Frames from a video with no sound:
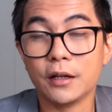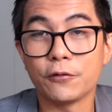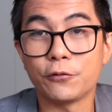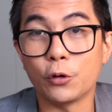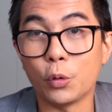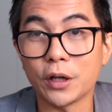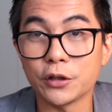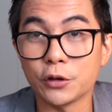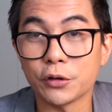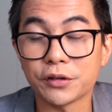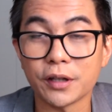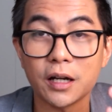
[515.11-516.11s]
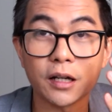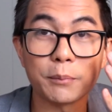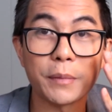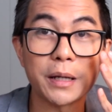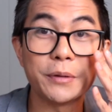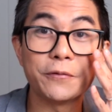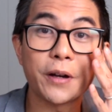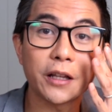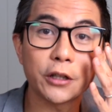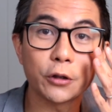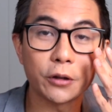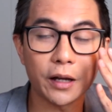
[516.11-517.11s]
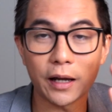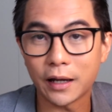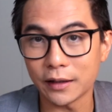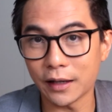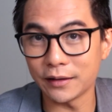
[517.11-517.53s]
for what your startup may be valued at.